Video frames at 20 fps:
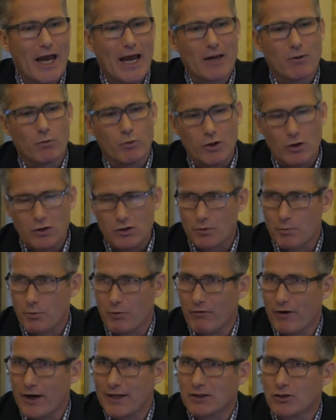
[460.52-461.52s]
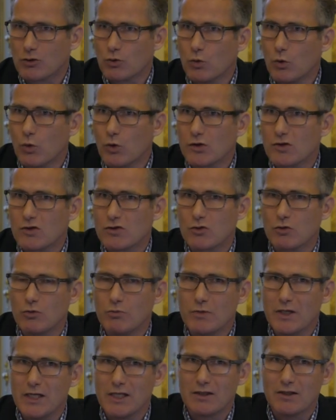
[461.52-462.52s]
And we also provide tools to
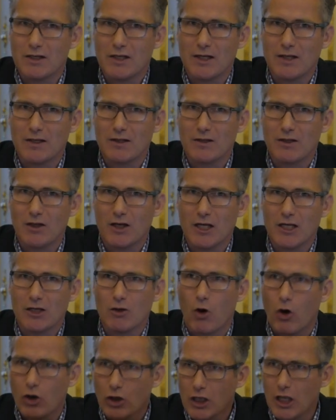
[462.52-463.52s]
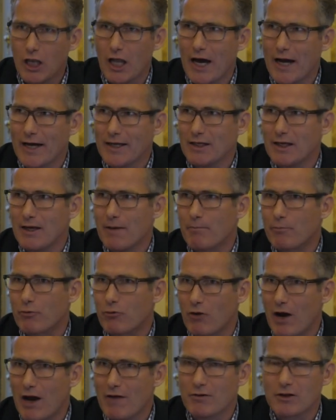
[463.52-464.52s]
meet in online, in
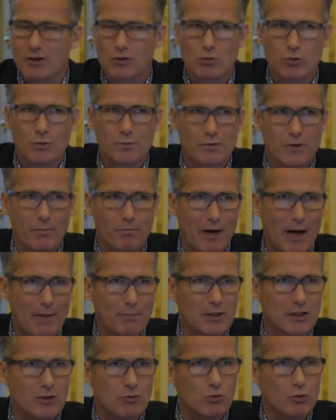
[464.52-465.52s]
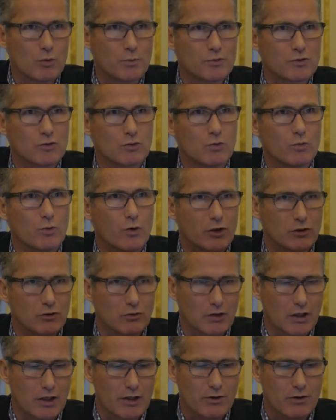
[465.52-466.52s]
private groups or public groups to
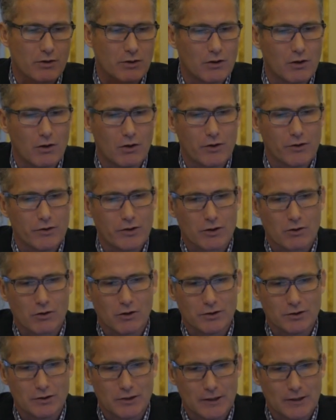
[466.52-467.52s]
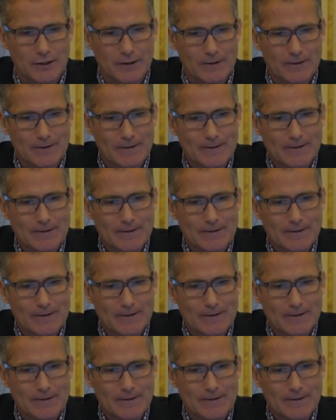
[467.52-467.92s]
work together on the content.